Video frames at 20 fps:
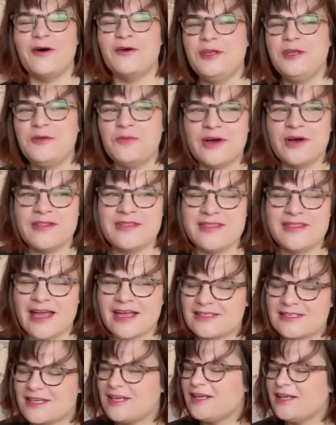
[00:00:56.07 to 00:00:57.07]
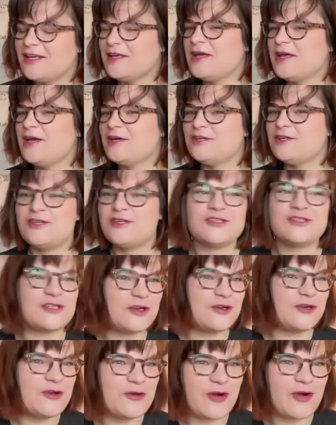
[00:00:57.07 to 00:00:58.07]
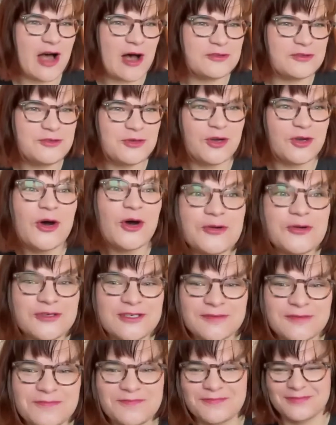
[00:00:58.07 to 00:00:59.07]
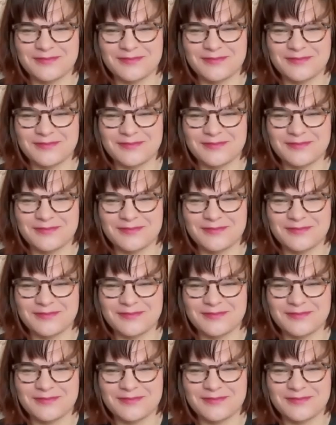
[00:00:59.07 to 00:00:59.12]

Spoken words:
only one that doesn't know how to code.